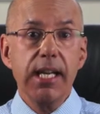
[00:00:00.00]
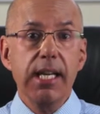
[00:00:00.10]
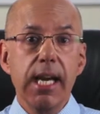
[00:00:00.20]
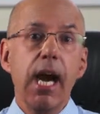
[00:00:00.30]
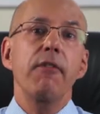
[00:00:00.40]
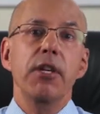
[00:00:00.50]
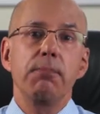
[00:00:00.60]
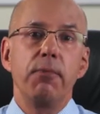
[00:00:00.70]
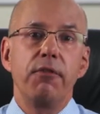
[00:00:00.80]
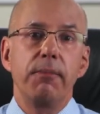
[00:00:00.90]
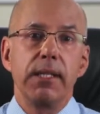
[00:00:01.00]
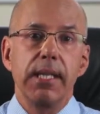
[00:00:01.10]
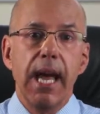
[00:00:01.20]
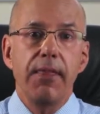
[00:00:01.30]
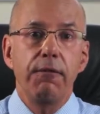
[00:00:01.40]
encourage movement
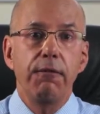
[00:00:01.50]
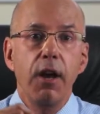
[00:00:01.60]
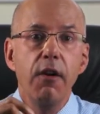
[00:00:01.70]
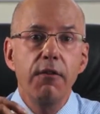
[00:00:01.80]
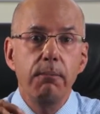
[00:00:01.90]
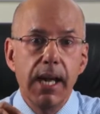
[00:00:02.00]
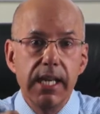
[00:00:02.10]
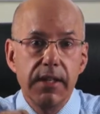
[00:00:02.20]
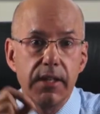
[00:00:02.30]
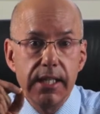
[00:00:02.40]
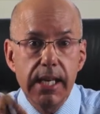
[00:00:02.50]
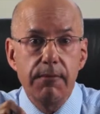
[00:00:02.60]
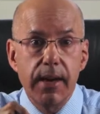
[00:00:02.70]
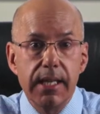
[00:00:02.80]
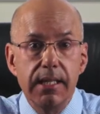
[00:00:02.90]
and the flow of blood in the
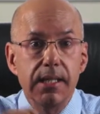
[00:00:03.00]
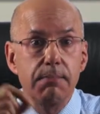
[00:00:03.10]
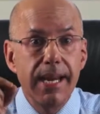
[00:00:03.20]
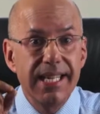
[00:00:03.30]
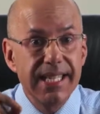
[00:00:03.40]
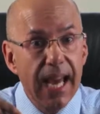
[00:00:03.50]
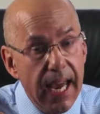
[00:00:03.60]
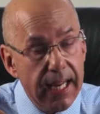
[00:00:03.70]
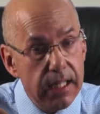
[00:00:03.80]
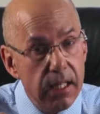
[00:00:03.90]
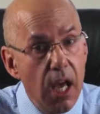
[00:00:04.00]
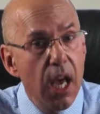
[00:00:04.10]
deep veins is maintained,